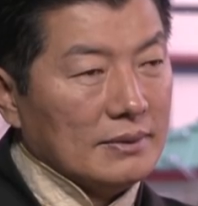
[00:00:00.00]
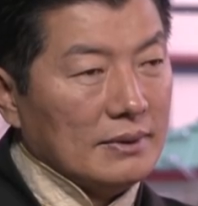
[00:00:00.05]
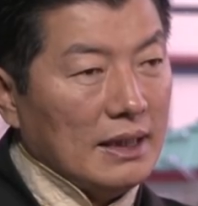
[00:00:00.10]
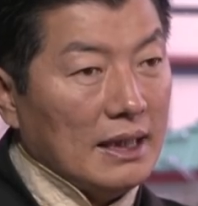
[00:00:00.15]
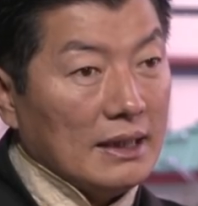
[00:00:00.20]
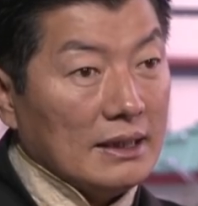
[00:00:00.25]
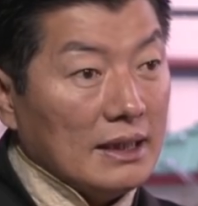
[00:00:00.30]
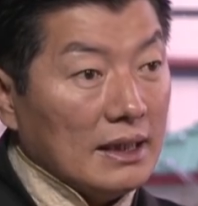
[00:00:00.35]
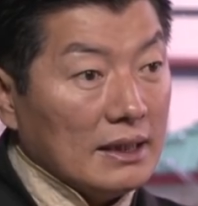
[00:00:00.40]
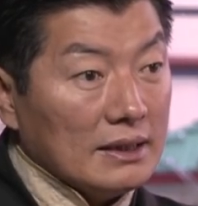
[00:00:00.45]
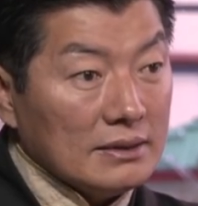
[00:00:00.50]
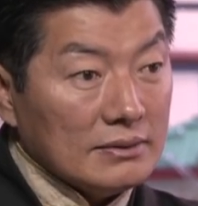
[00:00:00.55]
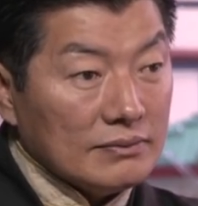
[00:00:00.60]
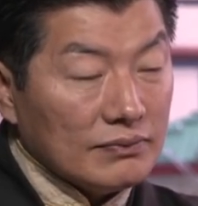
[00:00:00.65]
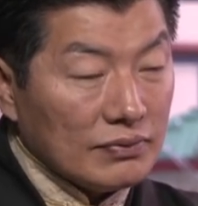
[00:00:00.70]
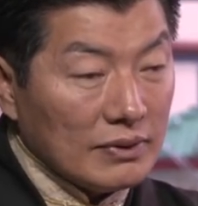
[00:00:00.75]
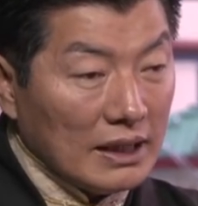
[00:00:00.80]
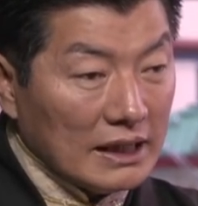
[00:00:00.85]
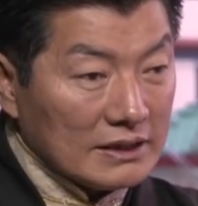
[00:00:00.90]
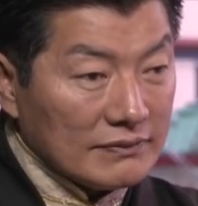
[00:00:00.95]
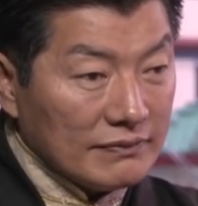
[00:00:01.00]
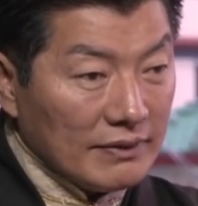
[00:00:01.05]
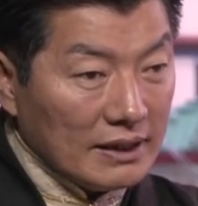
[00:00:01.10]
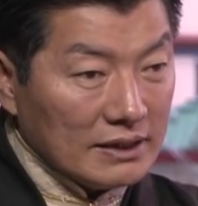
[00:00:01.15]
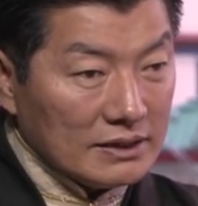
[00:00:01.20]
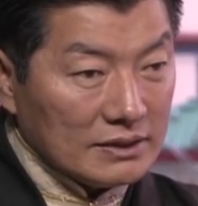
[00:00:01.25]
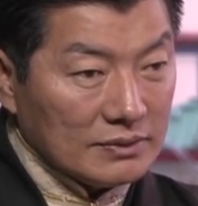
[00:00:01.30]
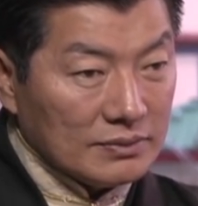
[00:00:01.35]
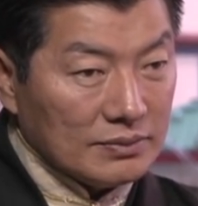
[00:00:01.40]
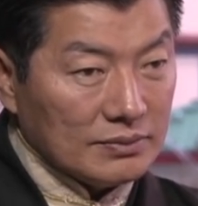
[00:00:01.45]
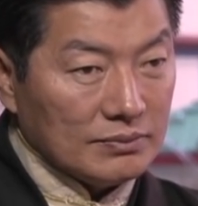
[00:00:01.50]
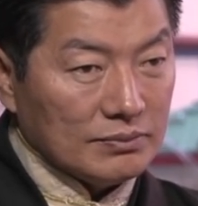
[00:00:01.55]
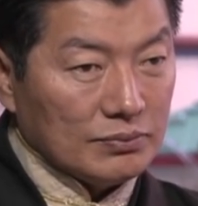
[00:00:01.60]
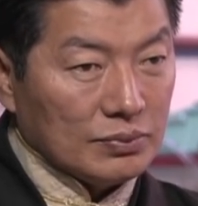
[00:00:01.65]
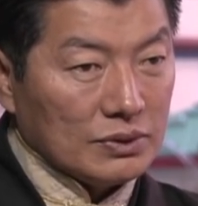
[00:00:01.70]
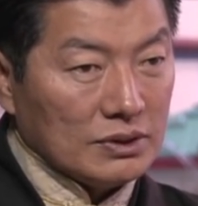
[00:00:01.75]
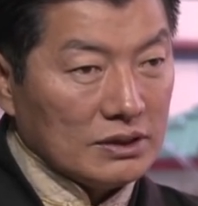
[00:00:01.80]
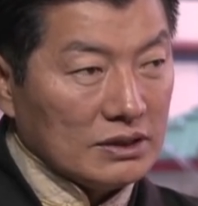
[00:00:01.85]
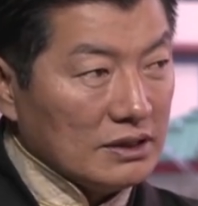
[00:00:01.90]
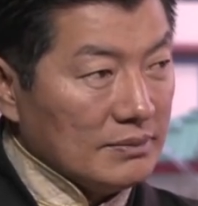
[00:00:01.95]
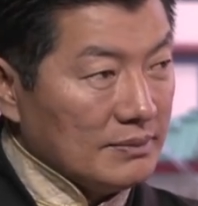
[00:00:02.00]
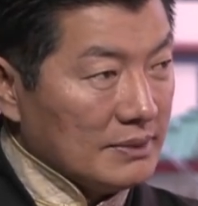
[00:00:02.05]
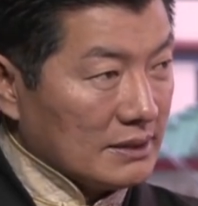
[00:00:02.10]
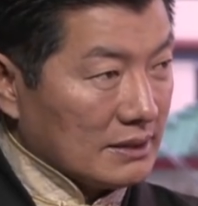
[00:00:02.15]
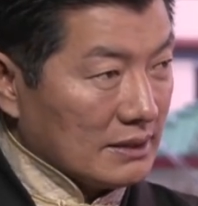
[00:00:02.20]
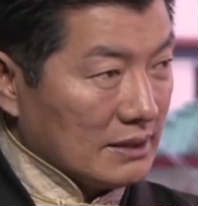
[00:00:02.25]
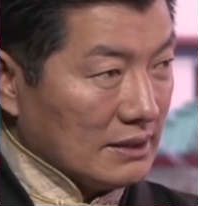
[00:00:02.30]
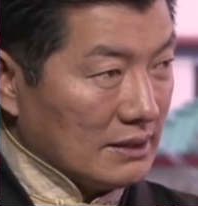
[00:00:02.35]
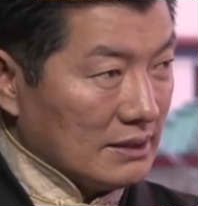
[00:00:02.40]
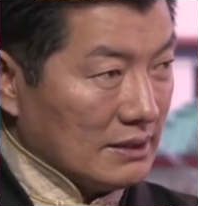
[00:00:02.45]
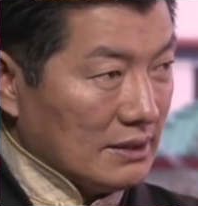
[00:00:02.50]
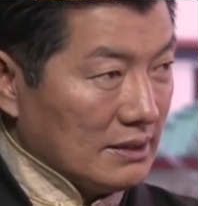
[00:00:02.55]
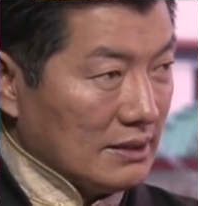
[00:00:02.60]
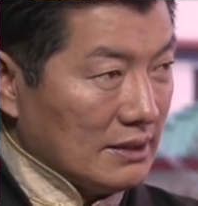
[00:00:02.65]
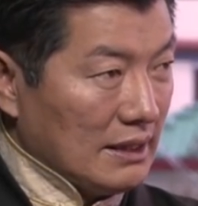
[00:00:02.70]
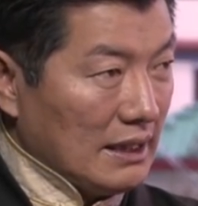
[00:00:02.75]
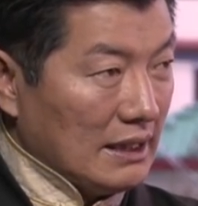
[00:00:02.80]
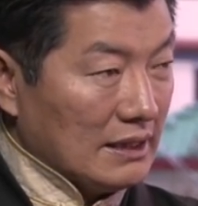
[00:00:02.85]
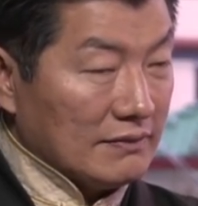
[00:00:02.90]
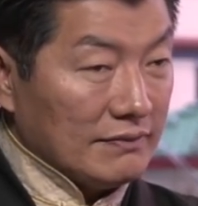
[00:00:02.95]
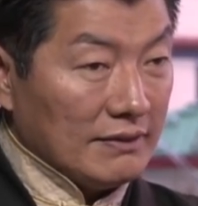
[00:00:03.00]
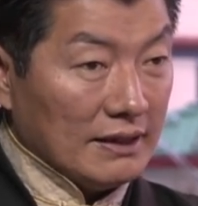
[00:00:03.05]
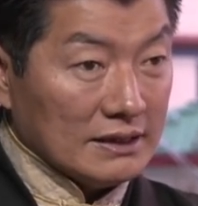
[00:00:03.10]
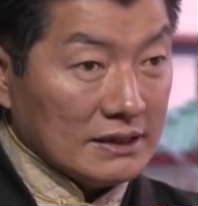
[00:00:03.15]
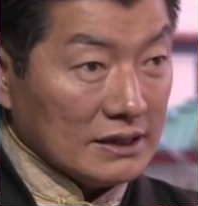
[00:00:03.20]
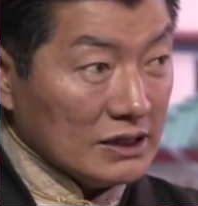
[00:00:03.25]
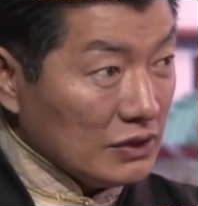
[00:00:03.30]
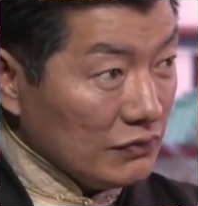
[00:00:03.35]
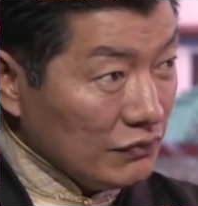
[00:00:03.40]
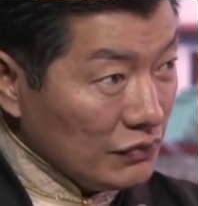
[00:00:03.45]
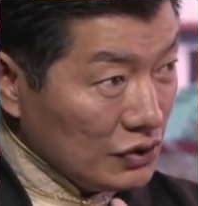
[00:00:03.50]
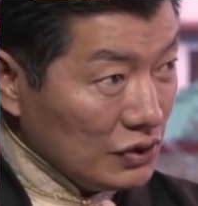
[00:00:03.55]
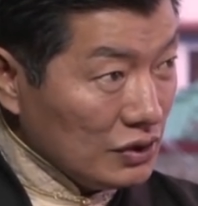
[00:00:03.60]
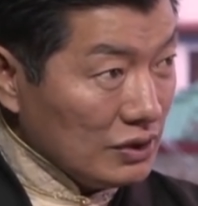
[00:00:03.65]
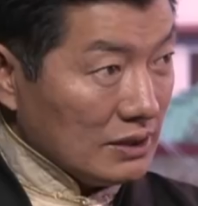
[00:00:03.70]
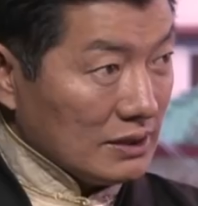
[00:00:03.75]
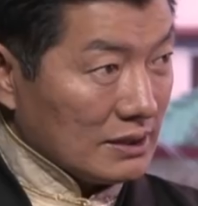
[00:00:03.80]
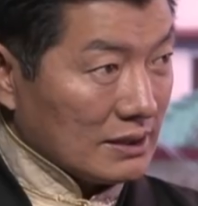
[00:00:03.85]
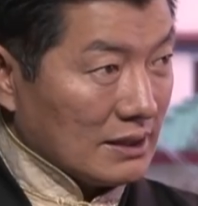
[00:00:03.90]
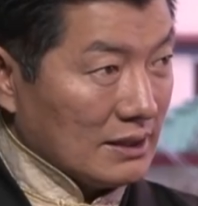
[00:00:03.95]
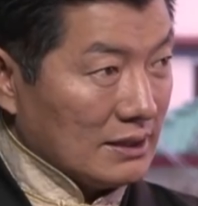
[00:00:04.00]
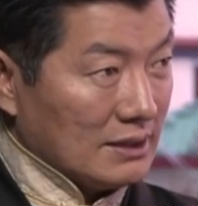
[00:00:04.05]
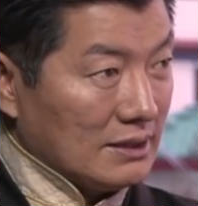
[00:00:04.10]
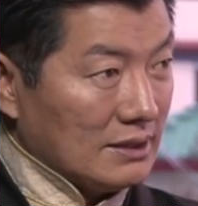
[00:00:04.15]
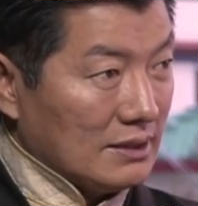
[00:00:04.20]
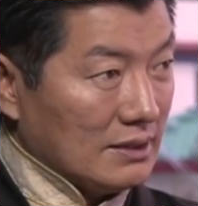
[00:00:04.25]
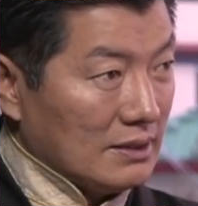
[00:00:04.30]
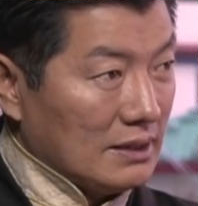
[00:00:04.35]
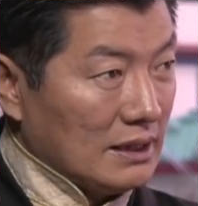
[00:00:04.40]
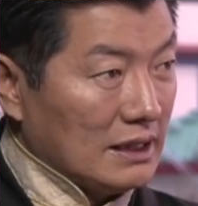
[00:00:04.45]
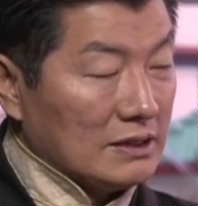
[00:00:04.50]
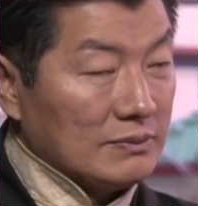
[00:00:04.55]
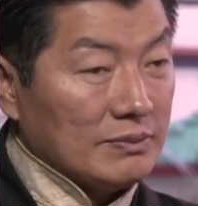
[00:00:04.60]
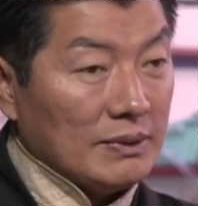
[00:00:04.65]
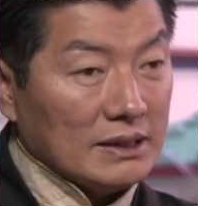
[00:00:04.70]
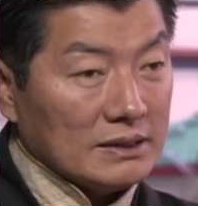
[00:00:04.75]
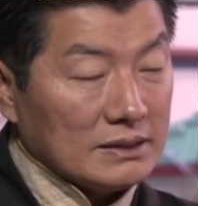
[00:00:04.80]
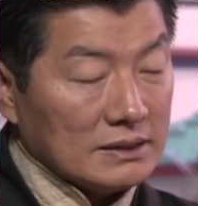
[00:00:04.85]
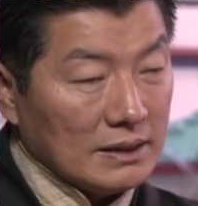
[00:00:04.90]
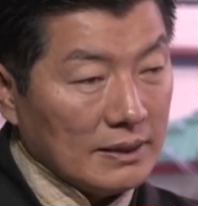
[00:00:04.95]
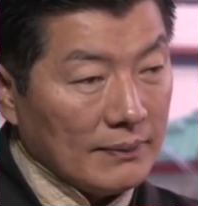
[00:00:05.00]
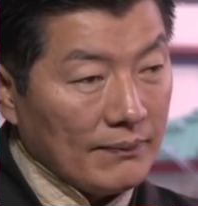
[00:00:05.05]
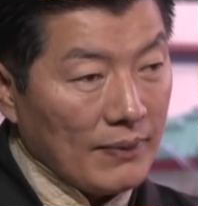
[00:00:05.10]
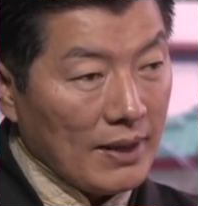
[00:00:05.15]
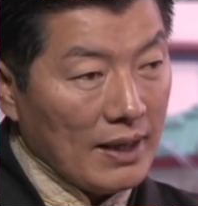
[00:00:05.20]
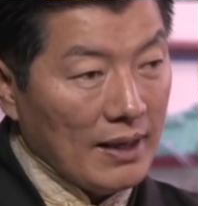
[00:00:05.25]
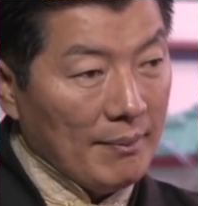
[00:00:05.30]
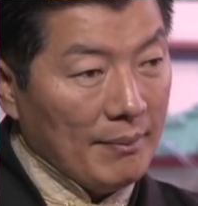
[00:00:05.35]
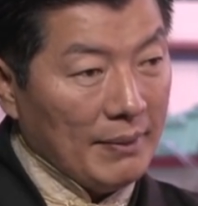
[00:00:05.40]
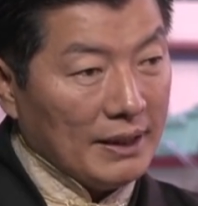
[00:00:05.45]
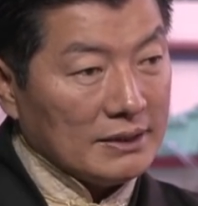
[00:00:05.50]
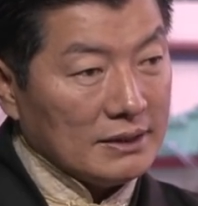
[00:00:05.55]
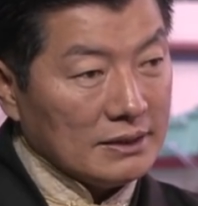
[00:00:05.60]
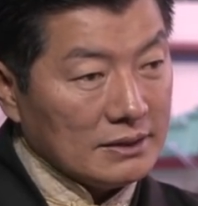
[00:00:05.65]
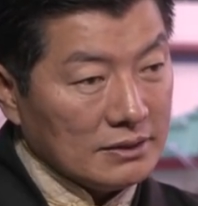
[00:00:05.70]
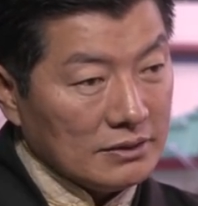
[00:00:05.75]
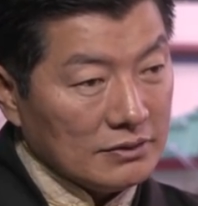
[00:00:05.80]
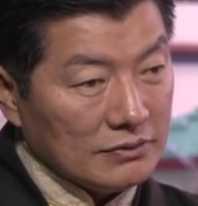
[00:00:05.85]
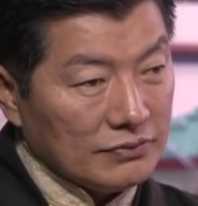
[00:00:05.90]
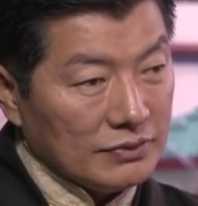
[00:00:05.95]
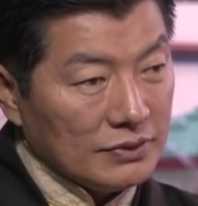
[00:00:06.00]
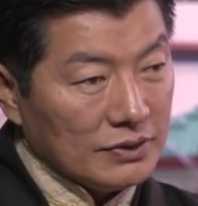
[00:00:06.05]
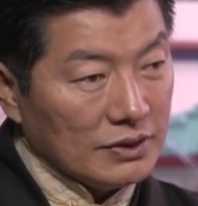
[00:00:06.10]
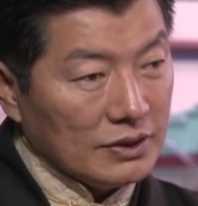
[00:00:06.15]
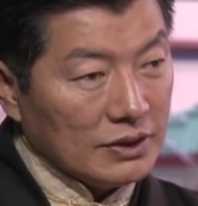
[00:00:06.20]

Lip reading: then as far as Buddhism is concerned, as far as his vision is concerned, as far as the message of,